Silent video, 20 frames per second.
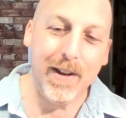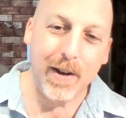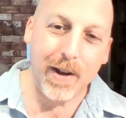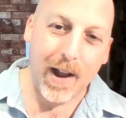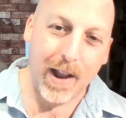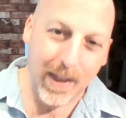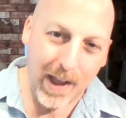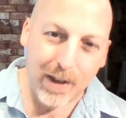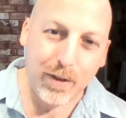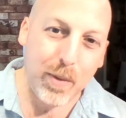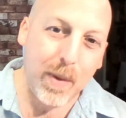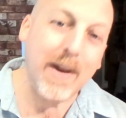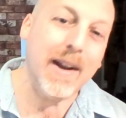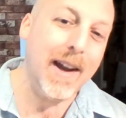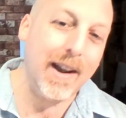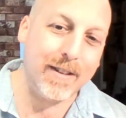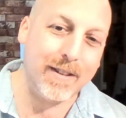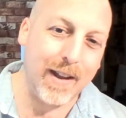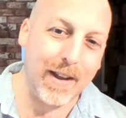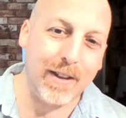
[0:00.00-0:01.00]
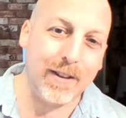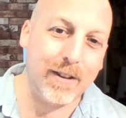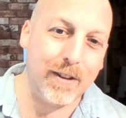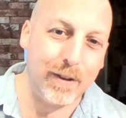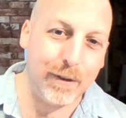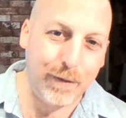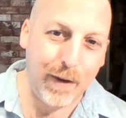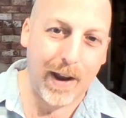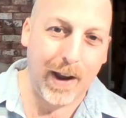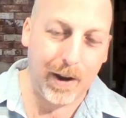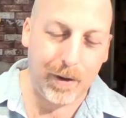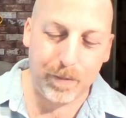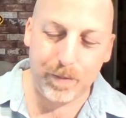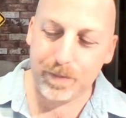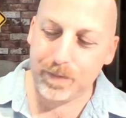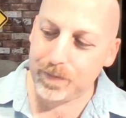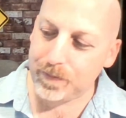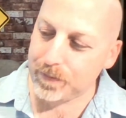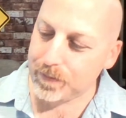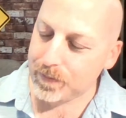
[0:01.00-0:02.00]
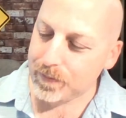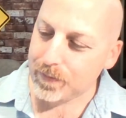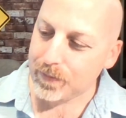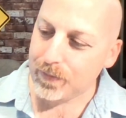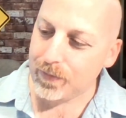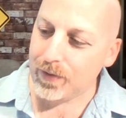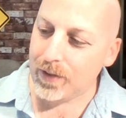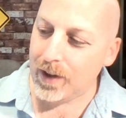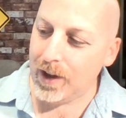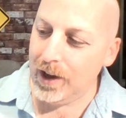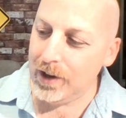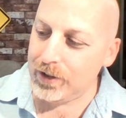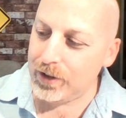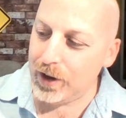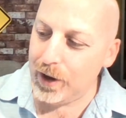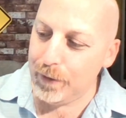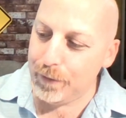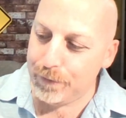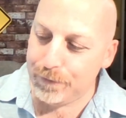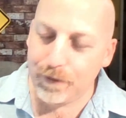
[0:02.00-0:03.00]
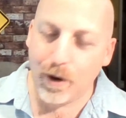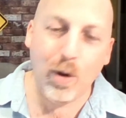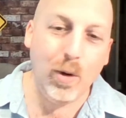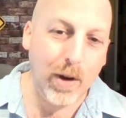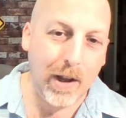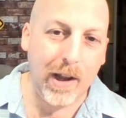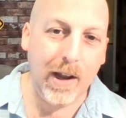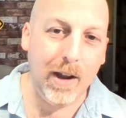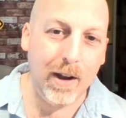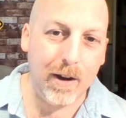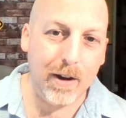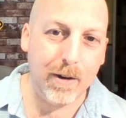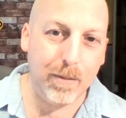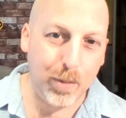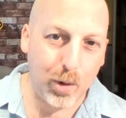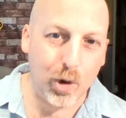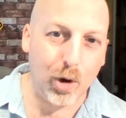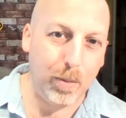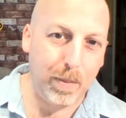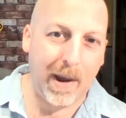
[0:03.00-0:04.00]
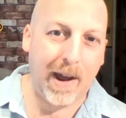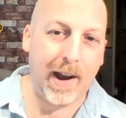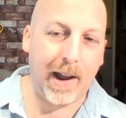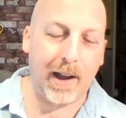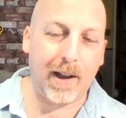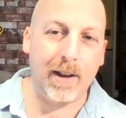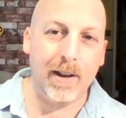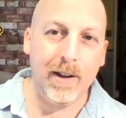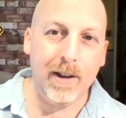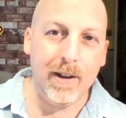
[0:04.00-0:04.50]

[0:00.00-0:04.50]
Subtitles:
And that's why I say this is fake. It's a phony moral panic.